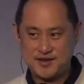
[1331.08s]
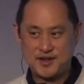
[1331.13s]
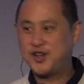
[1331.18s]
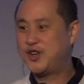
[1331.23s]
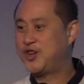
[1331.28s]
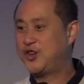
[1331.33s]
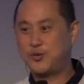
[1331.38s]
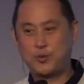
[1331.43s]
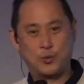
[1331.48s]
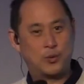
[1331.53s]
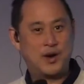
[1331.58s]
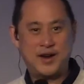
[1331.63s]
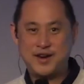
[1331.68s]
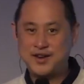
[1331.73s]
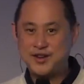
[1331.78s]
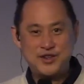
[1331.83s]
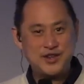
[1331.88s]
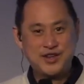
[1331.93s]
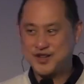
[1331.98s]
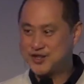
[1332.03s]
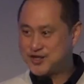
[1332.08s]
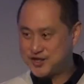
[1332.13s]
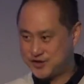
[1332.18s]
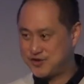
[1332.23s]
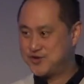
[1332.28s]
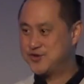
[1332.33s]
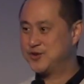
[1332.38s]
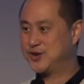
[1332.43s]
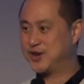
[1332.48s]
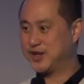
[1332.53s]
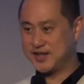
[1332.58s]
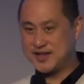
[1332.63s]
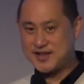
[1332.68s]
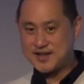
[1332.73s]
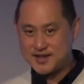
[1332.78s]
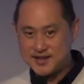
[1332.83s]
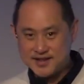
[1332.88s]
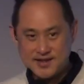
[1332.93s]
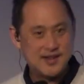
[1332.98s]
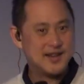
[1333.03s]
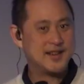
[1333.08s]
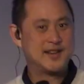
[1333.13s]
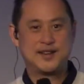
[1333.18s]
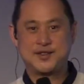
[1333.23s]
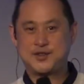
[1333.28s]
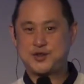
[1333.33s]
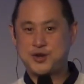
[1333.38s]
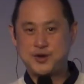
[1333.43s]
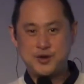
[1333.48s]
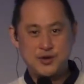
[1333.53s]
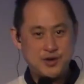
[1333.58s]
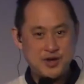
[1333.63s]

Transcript: One, you can just Google it. Two,